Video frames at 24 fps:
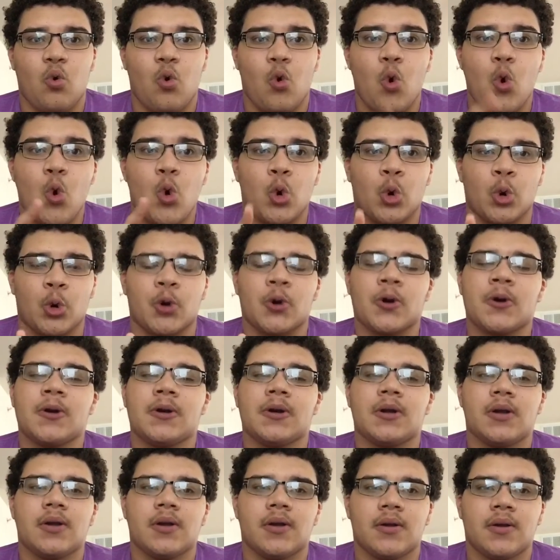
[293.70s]
or
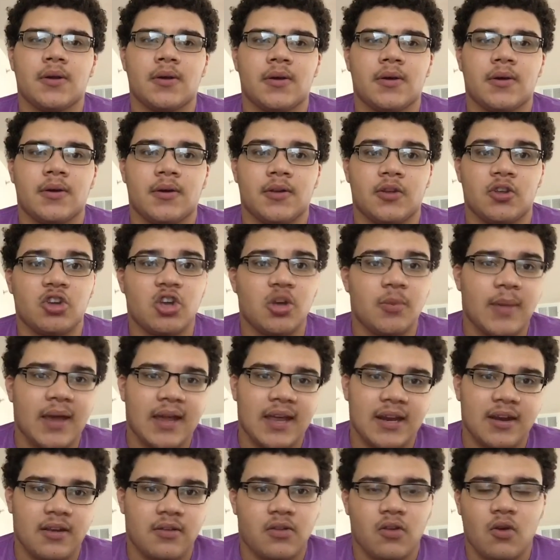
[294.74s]
you could make
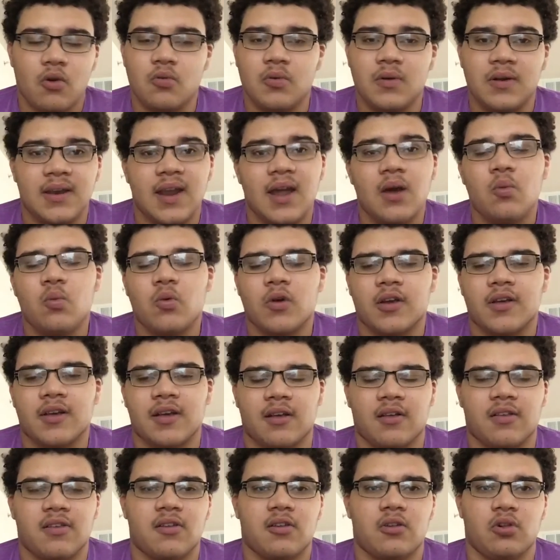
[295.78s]
it its own network
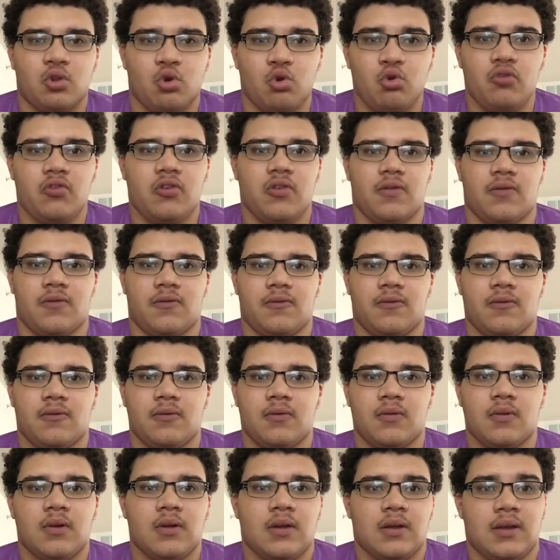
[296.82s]
exclusive.
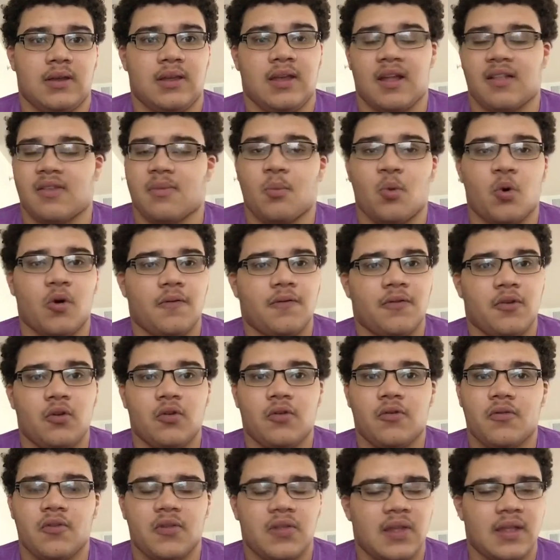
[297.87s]
Gets more
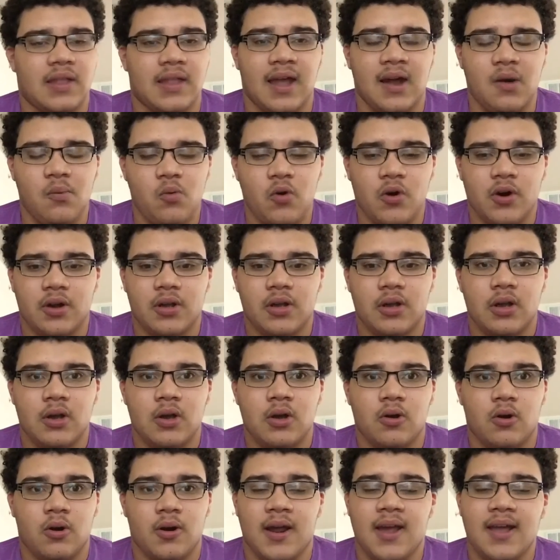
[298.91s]
views for the network,
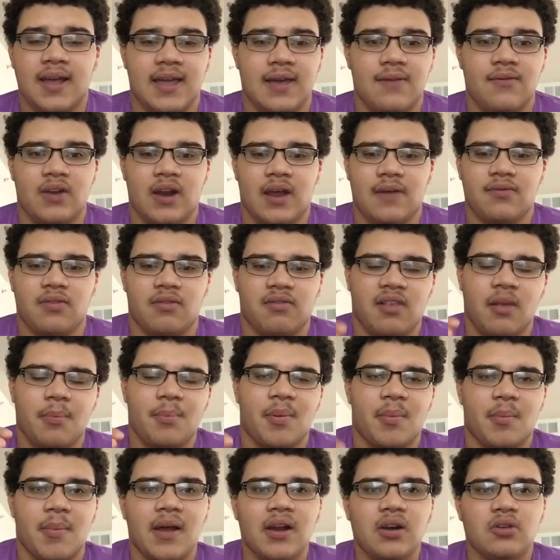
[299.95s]
or heck, even have the
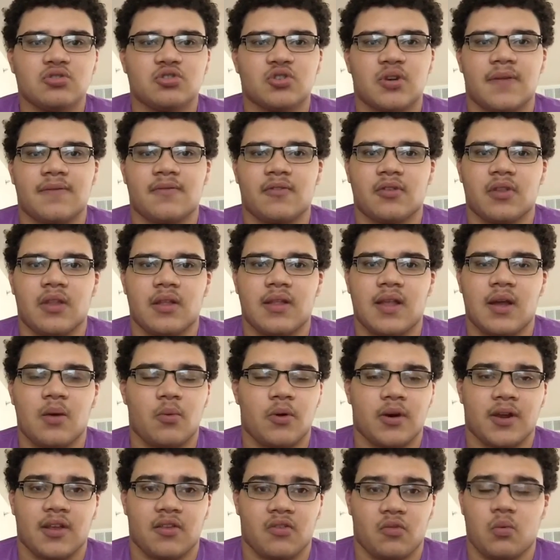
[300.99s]
supplemental draft on the
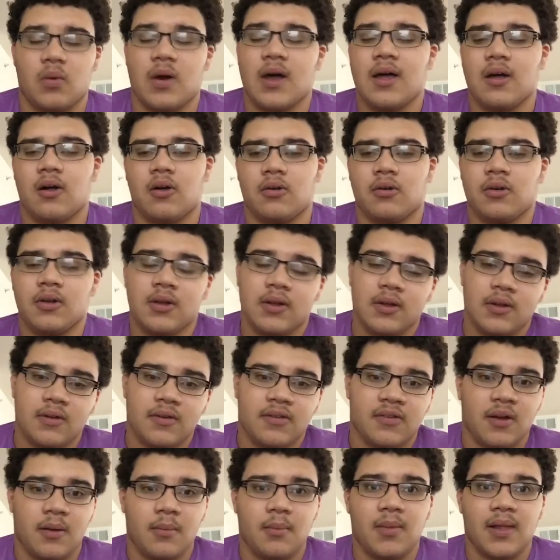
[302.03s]
network as well.
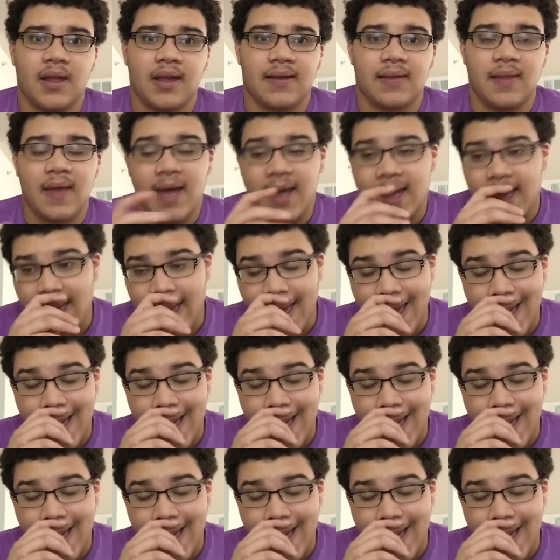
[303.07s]
Something like that.